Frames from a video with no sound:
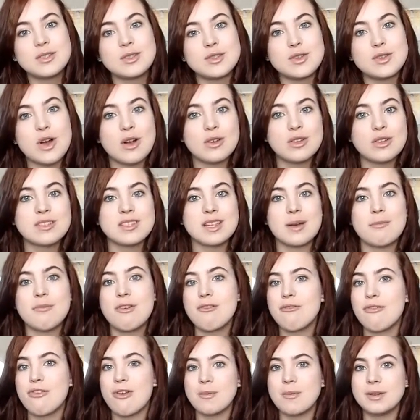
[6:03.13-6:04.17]
to talk to
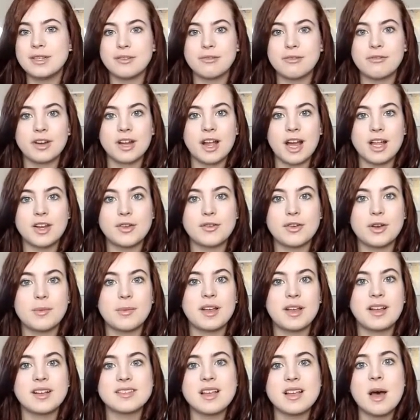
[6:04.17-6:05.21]
someone from a different country
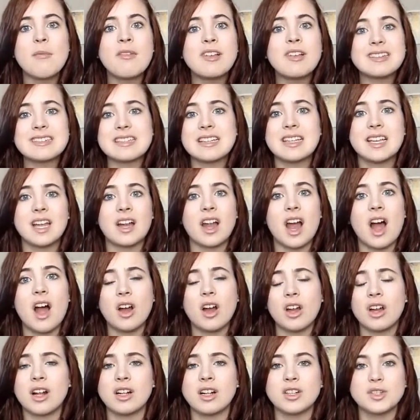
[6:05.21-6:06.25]
because obviously there
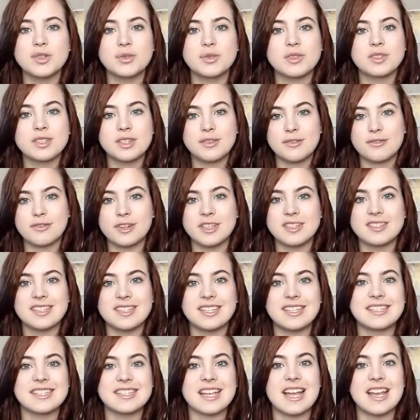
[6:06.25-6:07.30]
are cultural
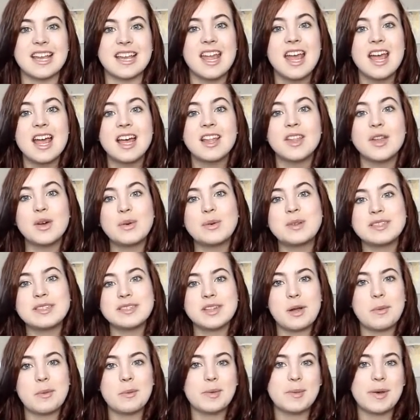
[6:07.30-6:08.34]
differences and they always
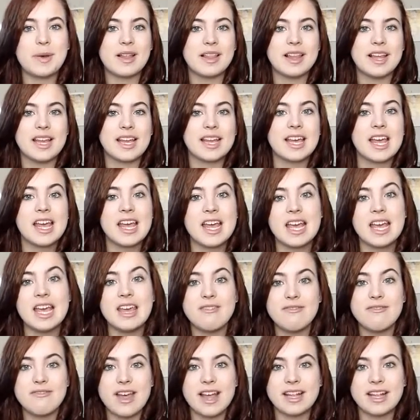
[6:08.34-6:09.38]
tell me about like
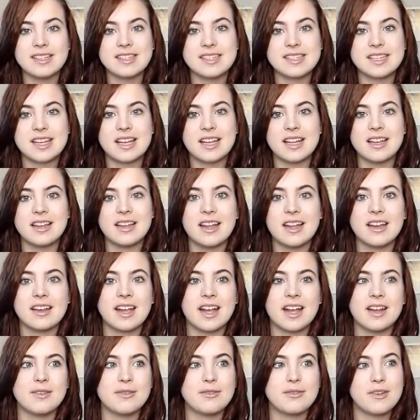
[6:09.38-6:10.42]
events and
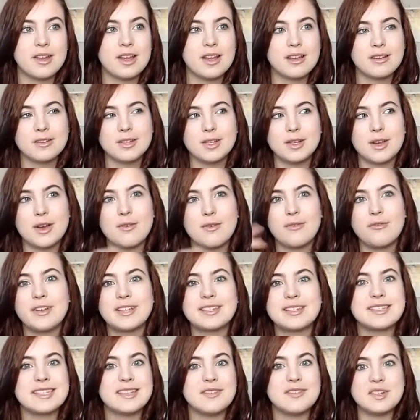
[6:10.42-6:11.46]
kind of, you know,
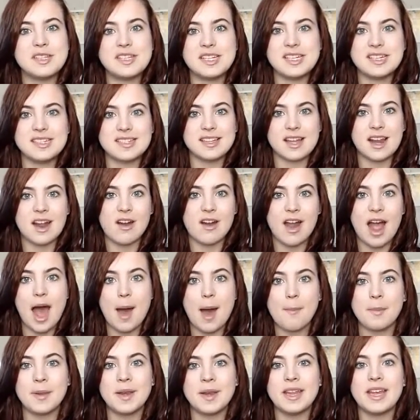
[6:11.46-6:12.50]
festivities that are
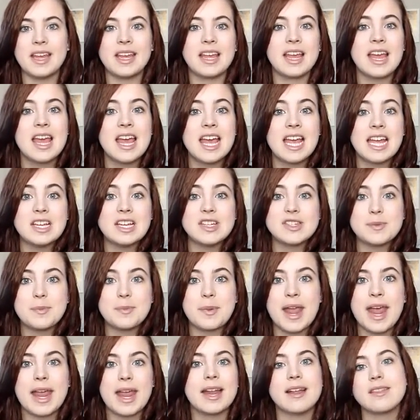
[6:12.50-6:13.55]
happening in
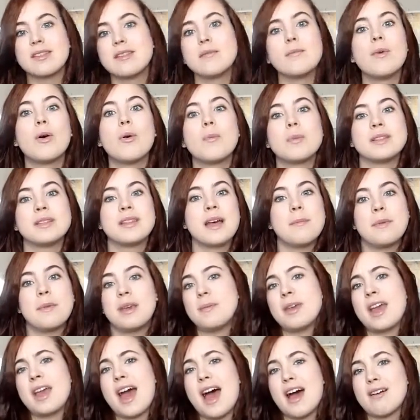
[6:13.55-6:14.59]
Japan at the moment that
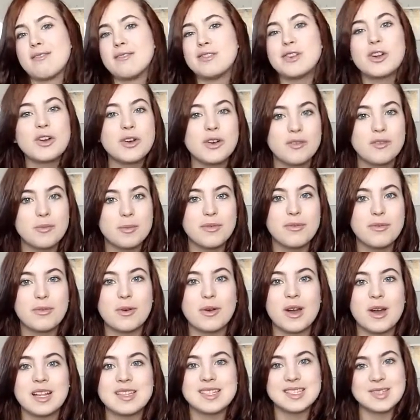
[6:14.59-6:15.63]
maybe I haven't heard of
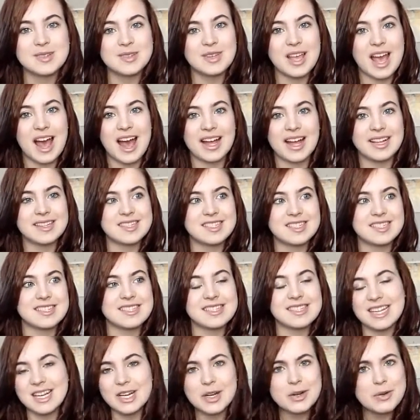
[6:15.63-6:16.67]
before. And so yeah, it's just
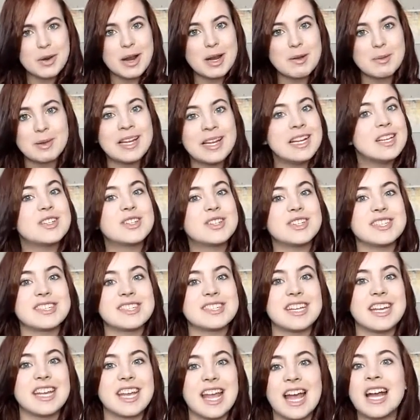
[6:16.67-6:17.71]
incredibly
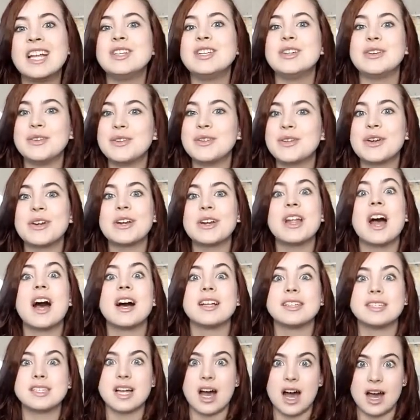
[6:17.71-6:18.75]
interesting and you'll learn
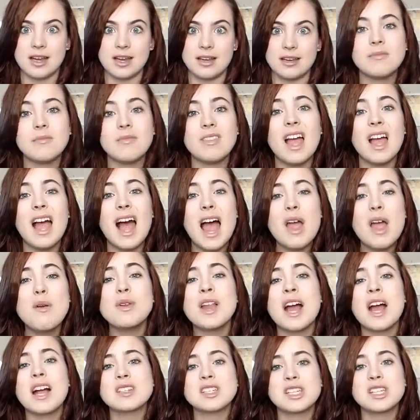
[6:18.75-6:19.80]
a ton. I
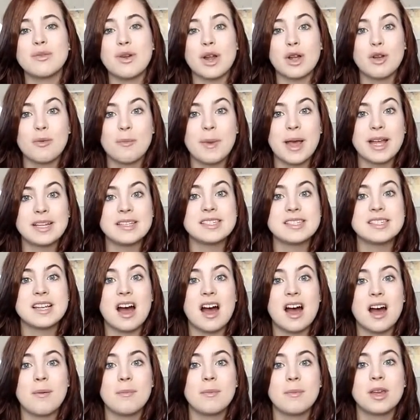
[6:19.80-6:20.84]
would actually recommend
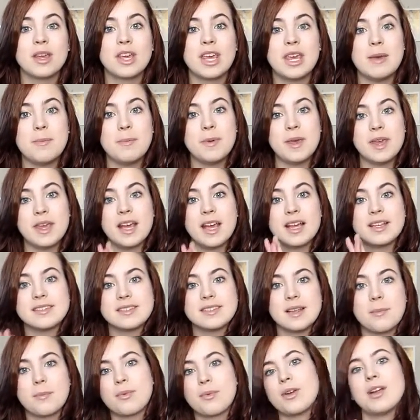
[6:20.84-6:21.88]
keeping a
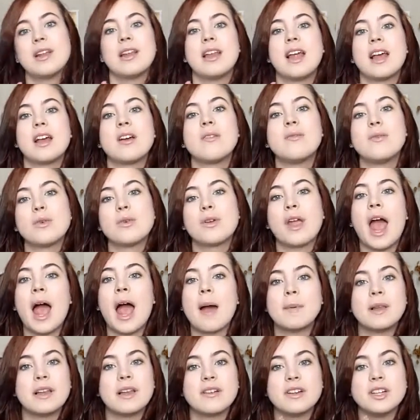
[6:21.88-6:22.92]
separate like
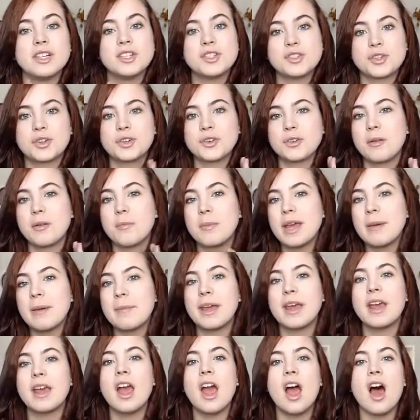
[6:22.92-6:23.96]
vocabulary journal
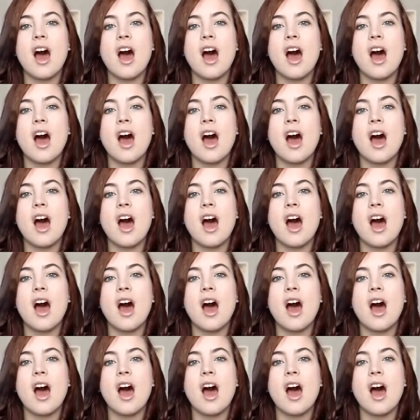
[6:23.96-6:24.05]
maybe